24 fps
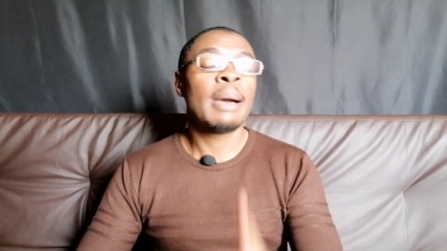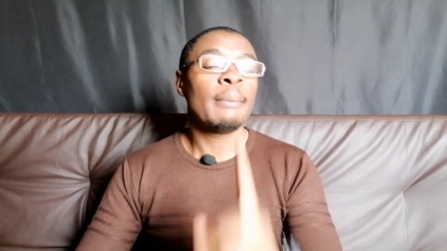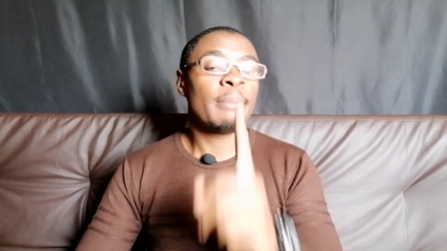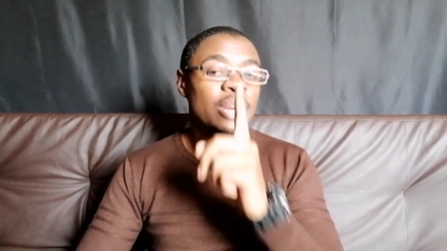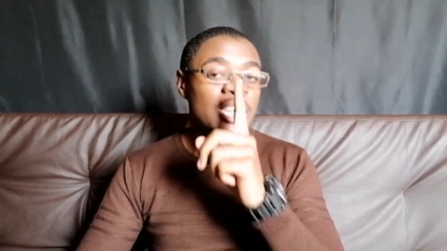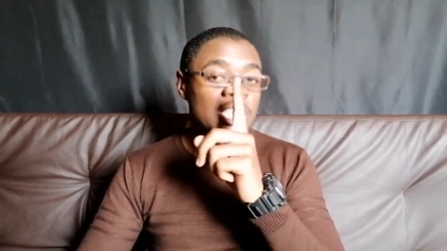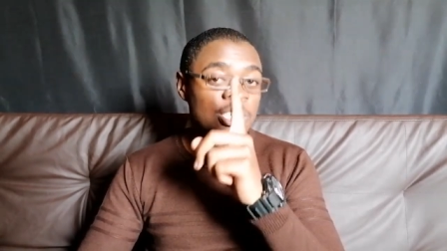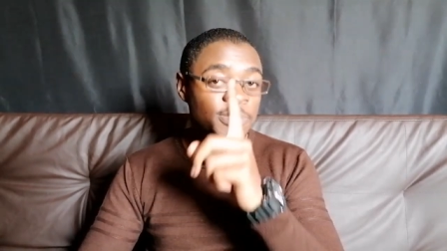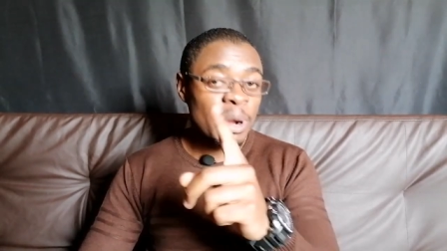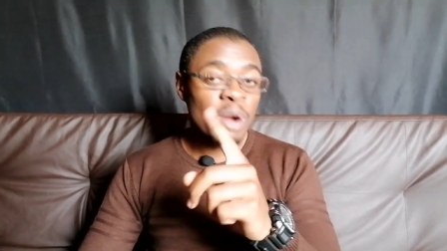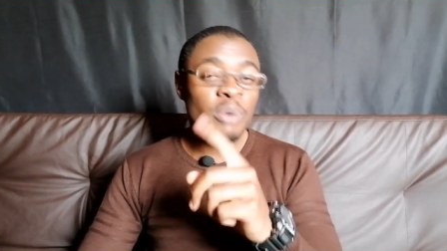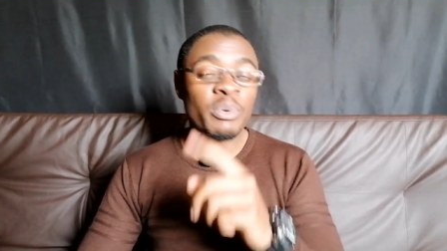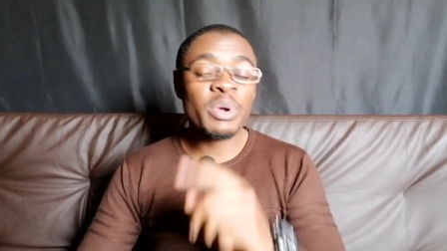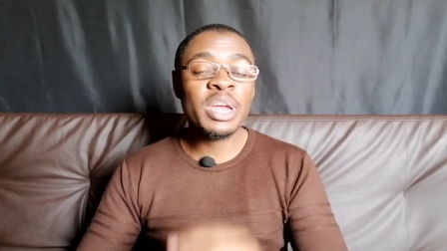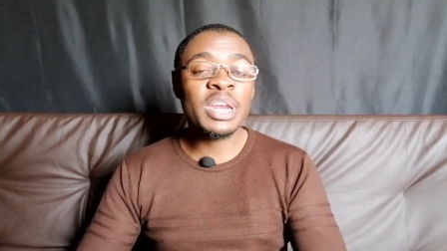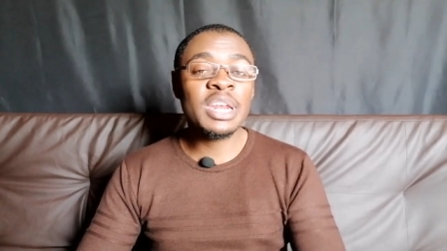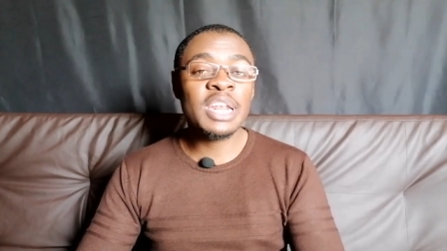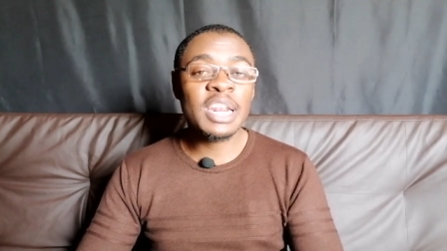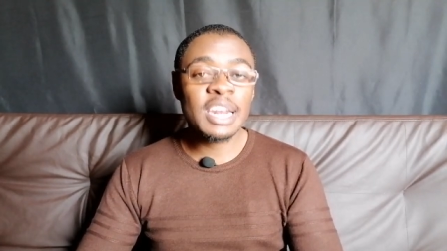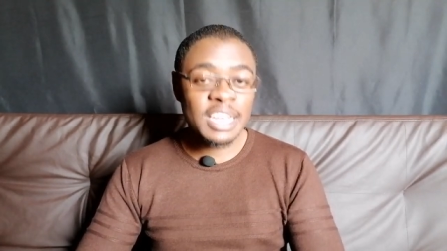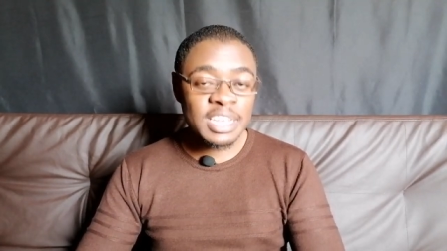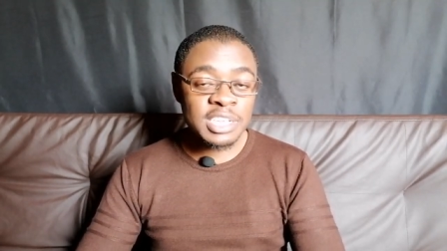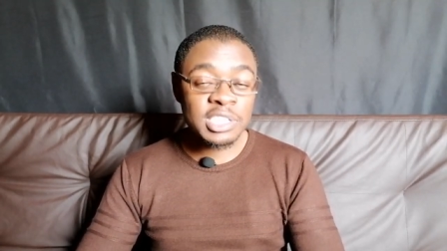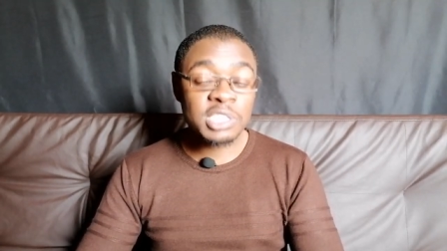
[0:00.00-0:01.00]
but it's
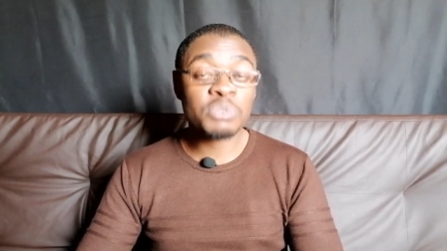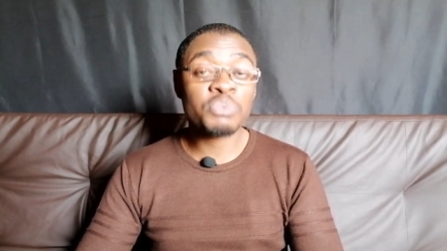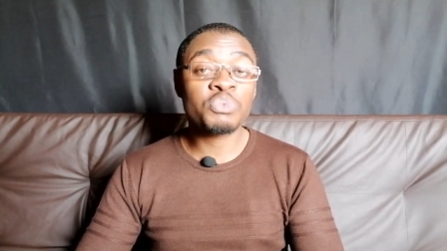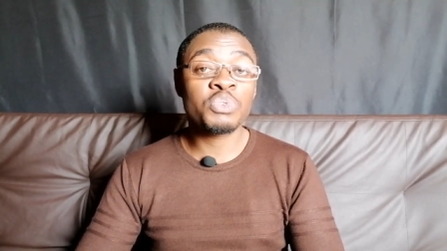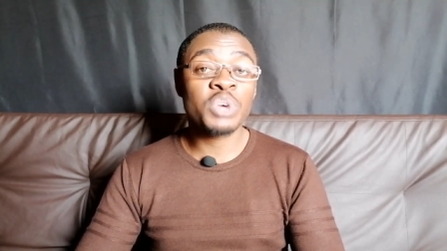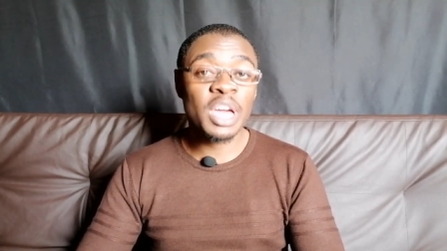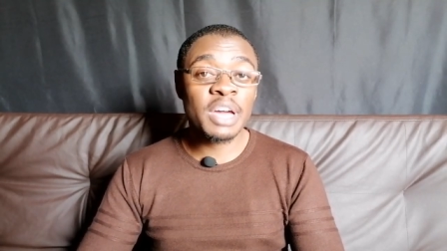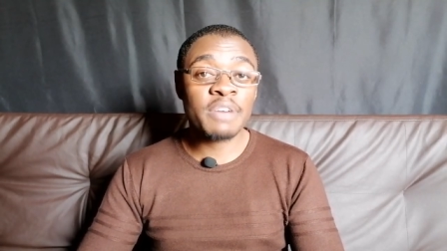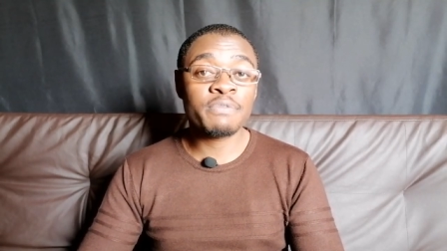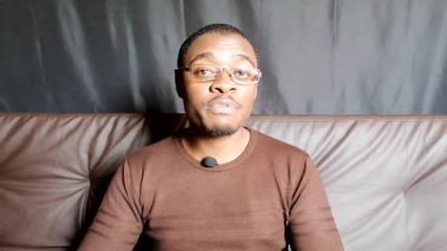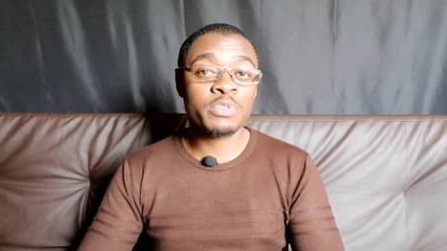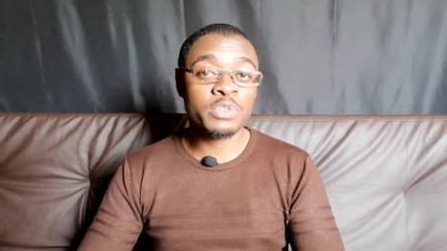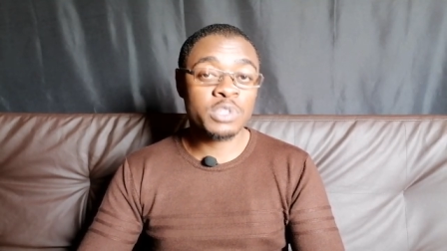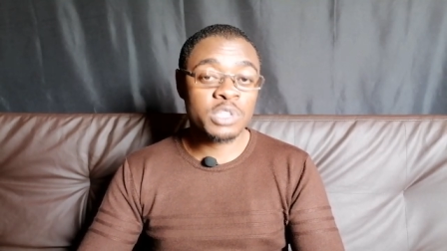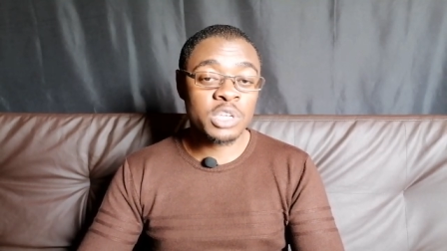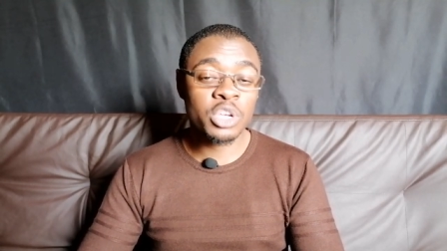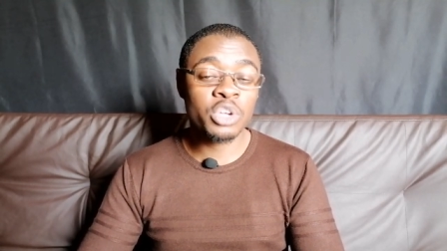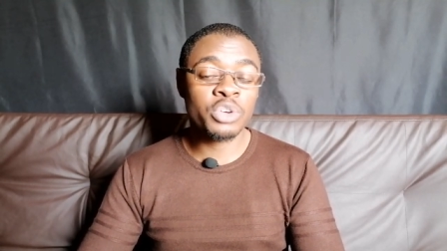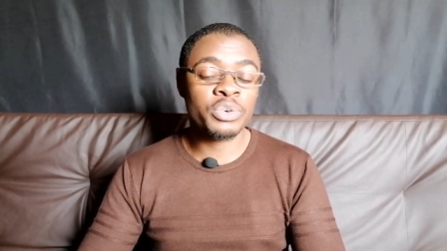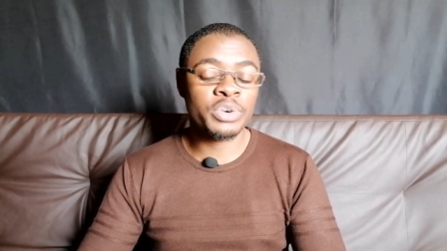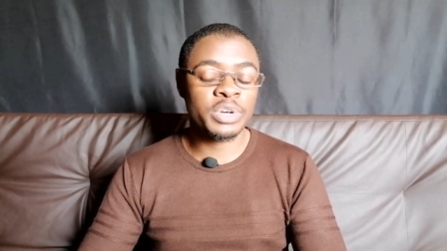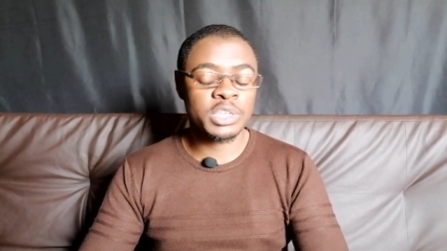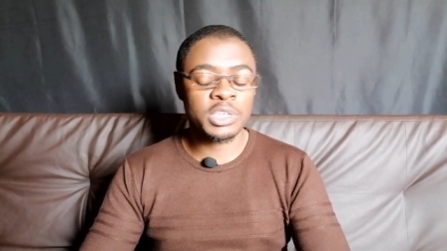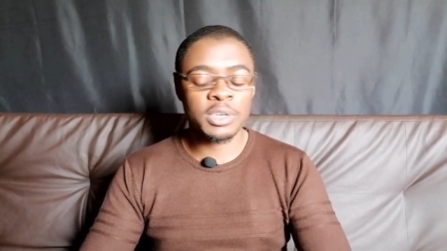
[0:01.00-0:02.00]
paraded as if we have food
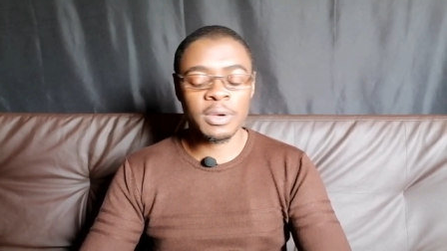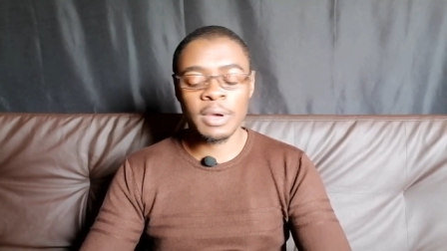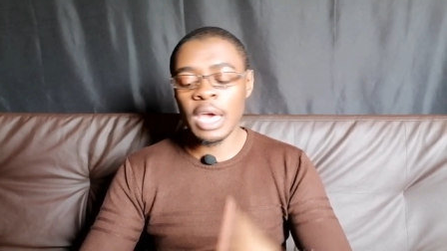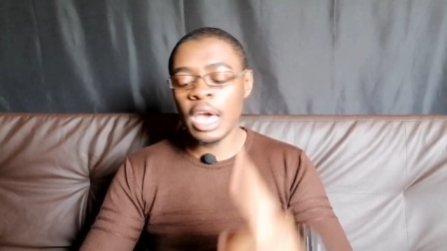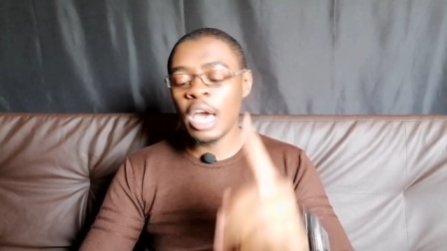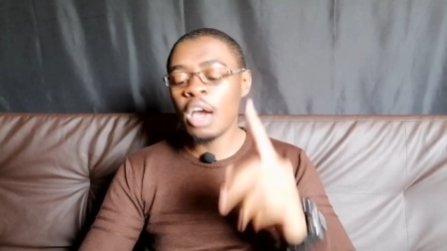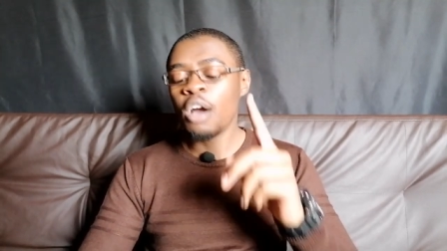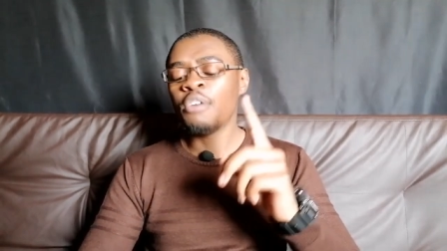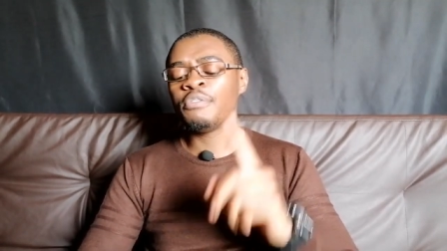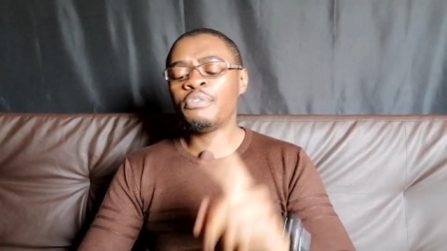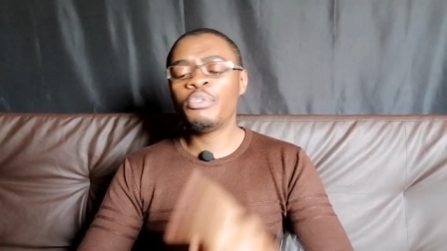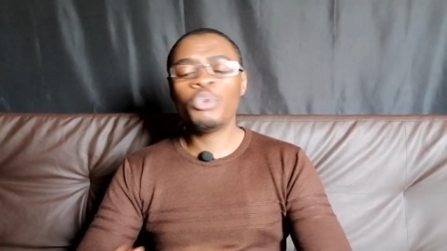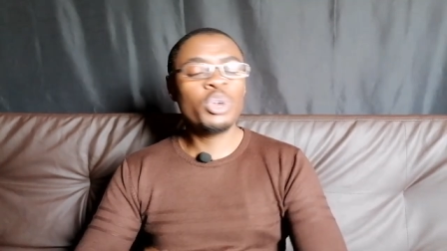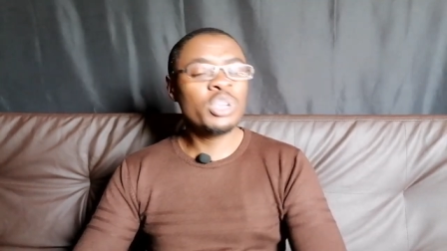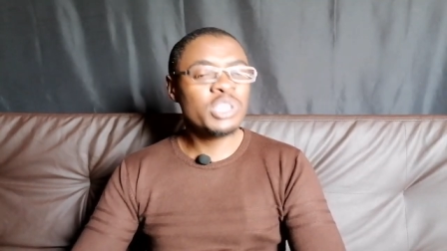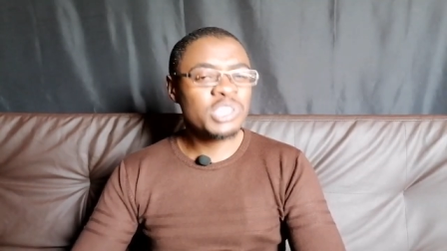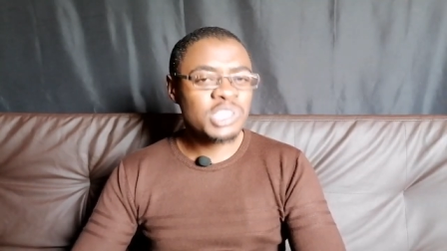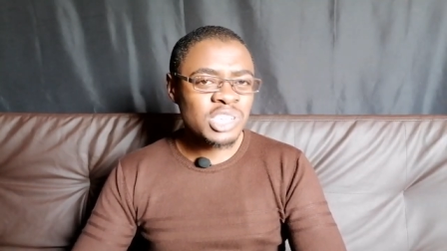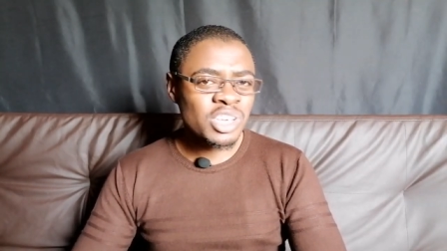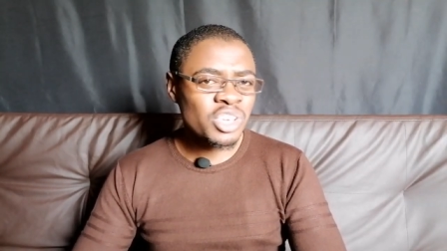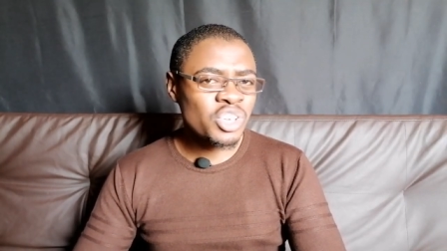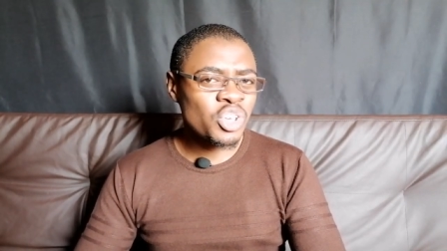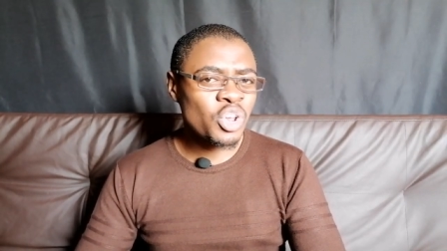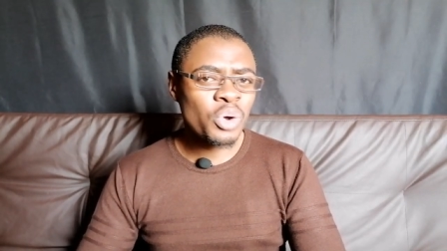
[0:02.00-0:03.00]
security. Food
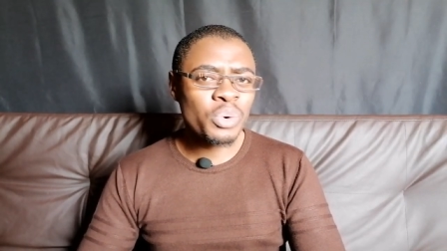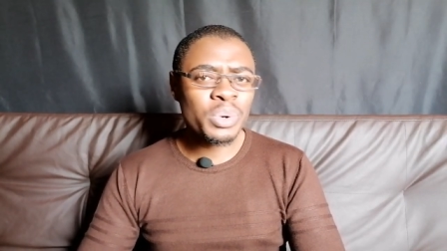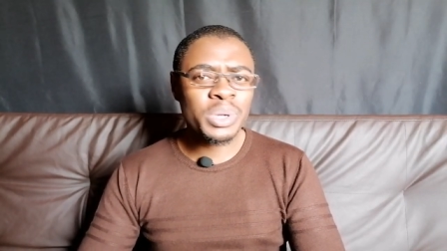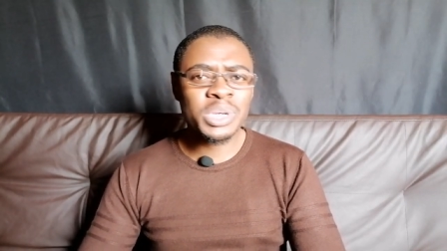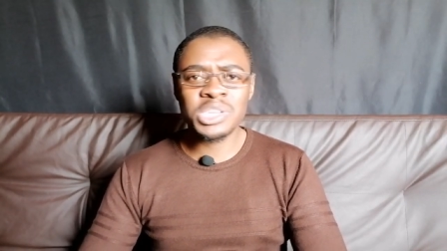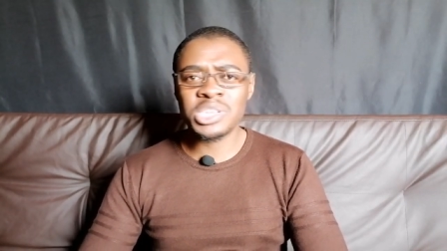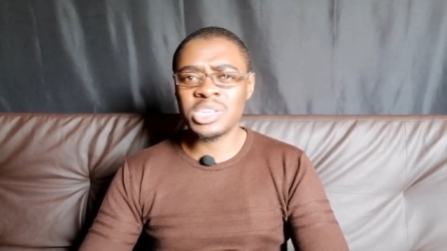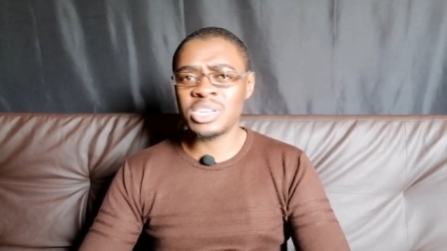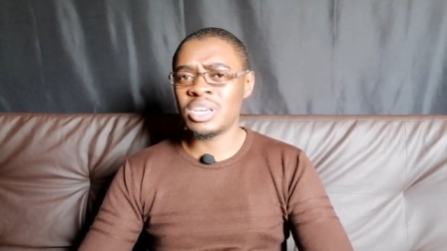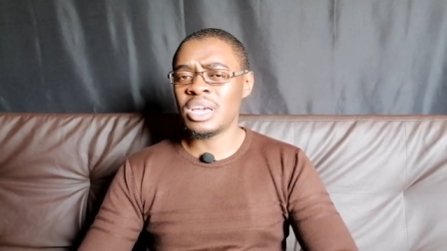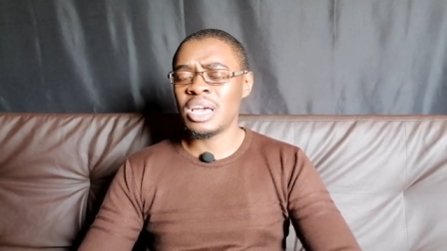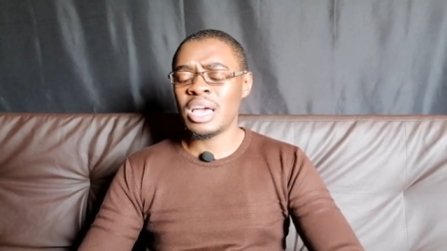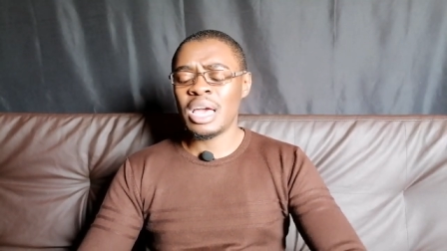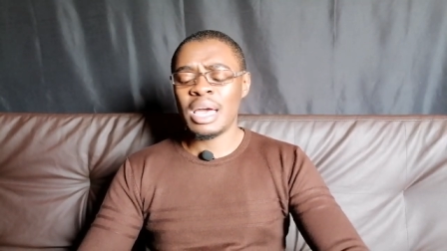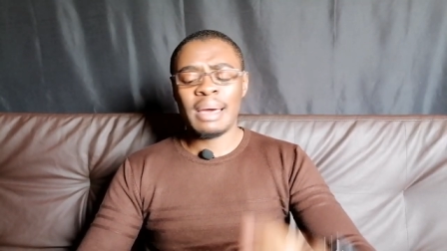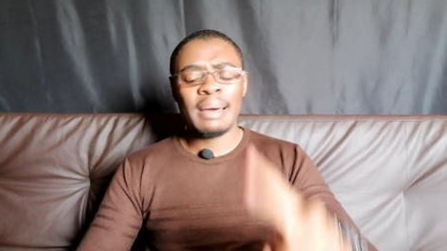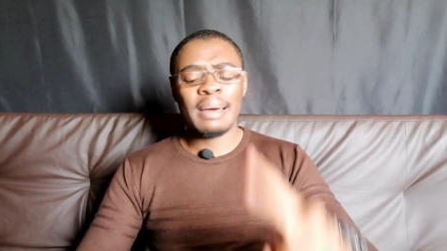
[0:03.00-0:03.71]
insecurity